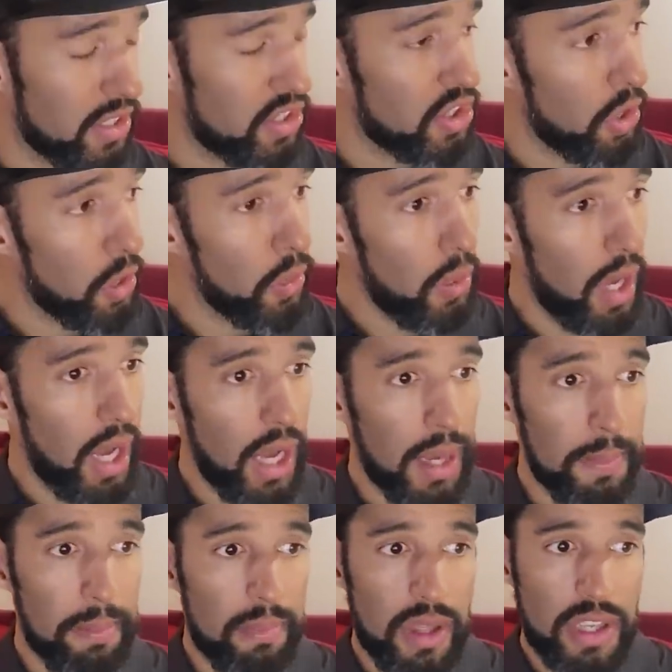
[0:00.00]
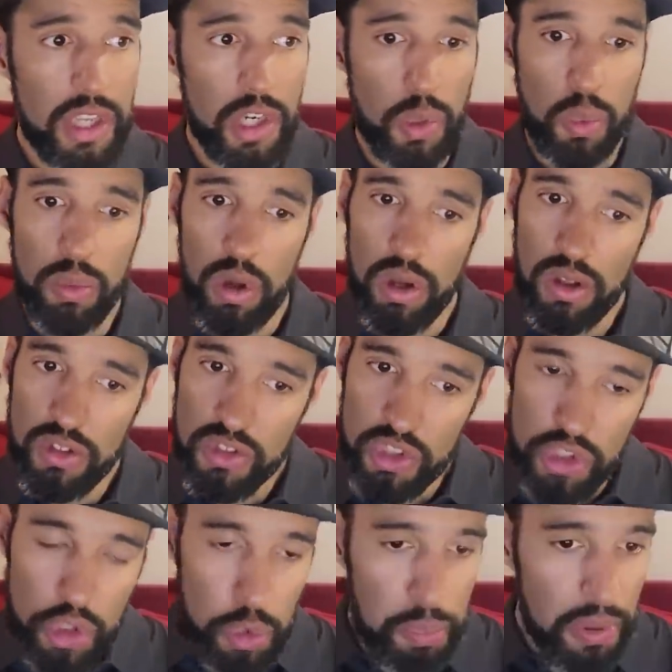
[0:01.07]
So, you know,
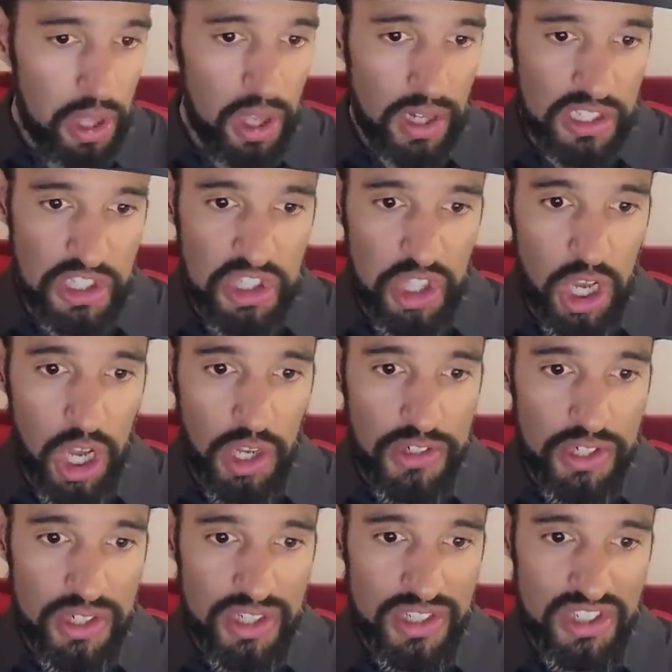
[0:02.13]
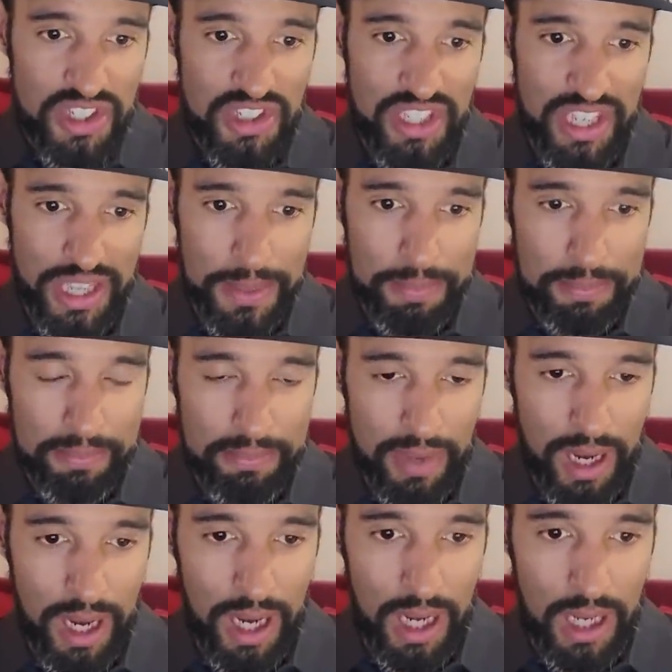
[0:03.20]
super early start, 6 a.m.
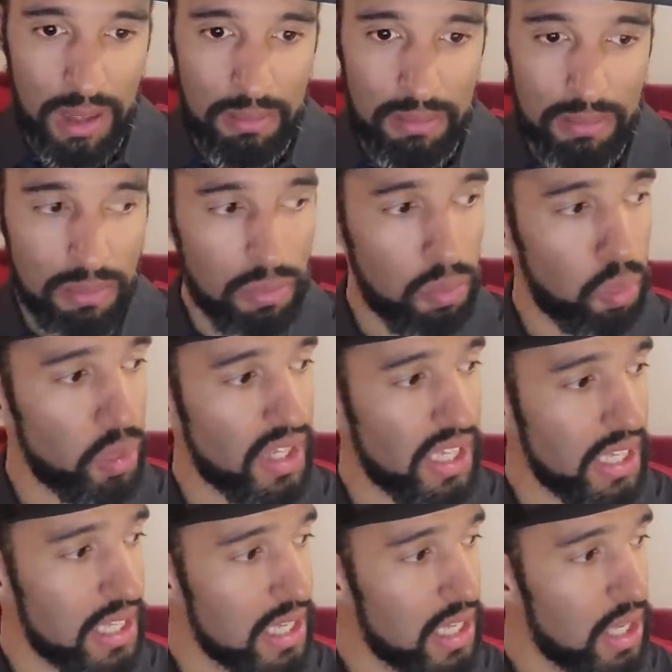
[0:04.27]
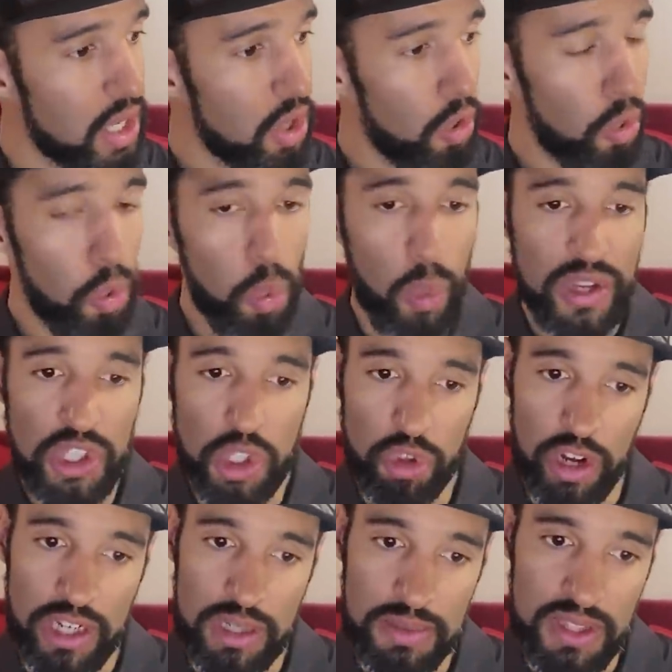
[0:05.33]
We always try
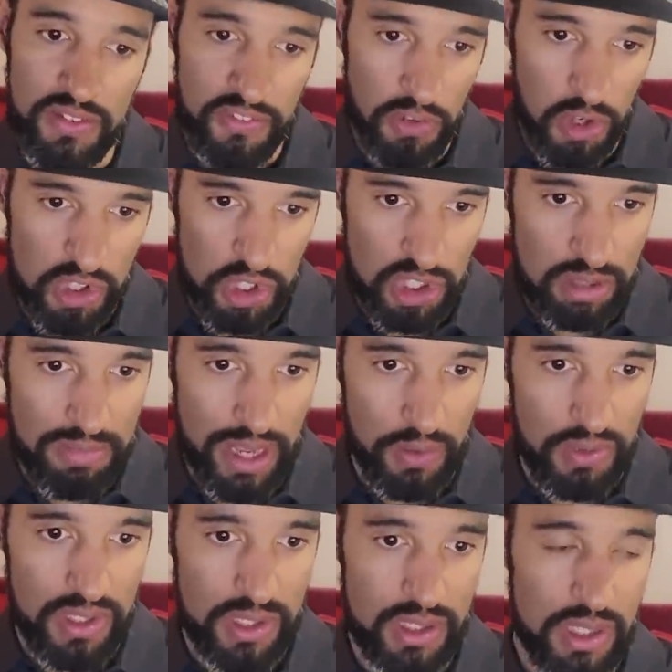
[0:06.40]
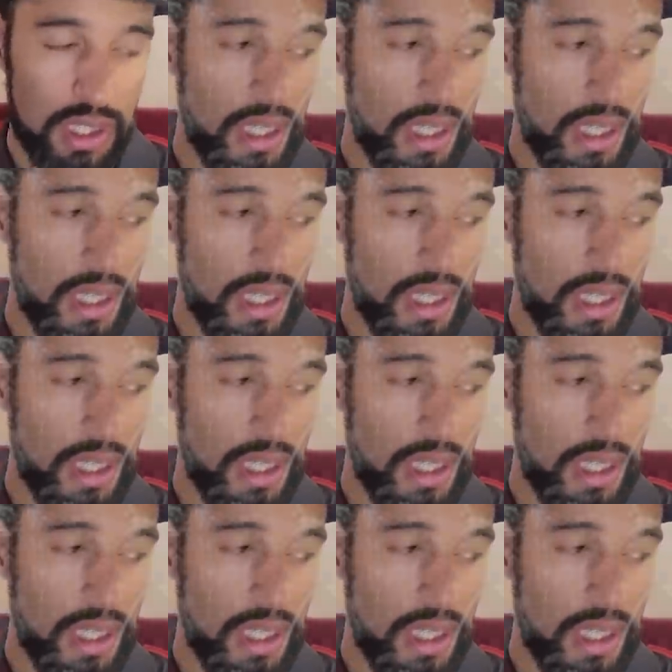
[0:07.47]
to be the first on the mountain.